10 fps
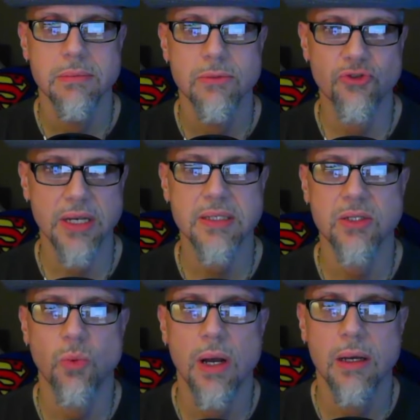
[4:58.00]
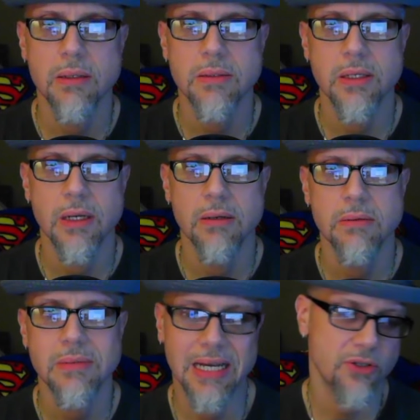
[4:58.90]
drinks as well, you know,
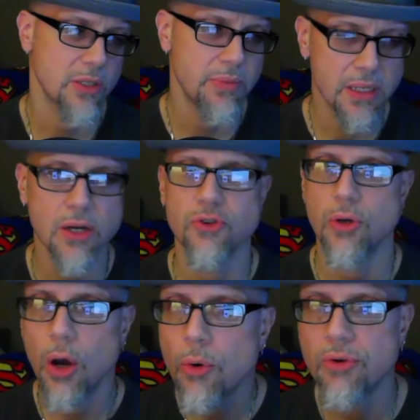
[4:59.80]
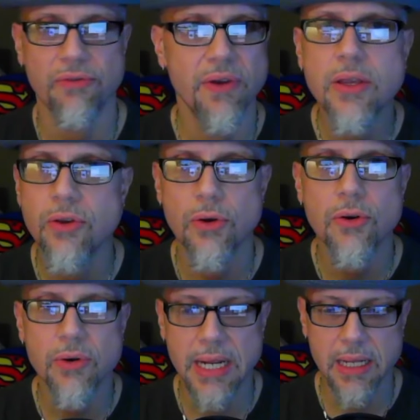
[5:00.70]
not just because you own a vineyard
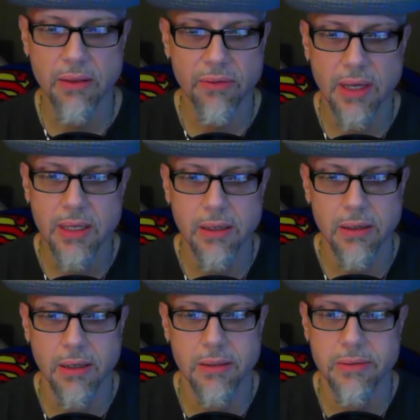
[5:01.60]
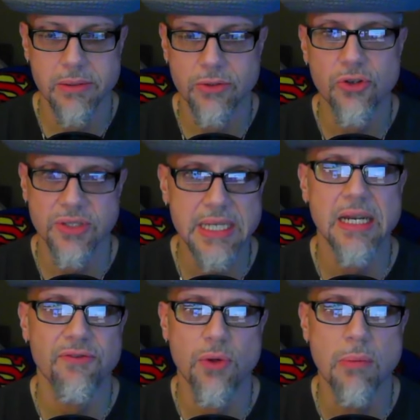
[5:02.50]
or anything, you know, you're just in
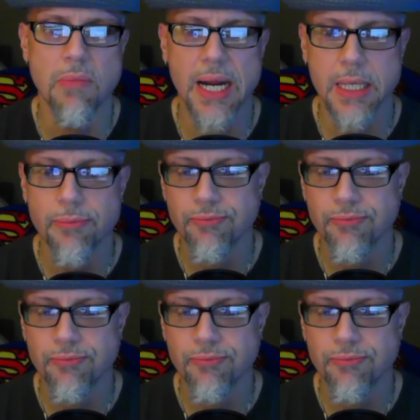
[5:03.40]
it for the money.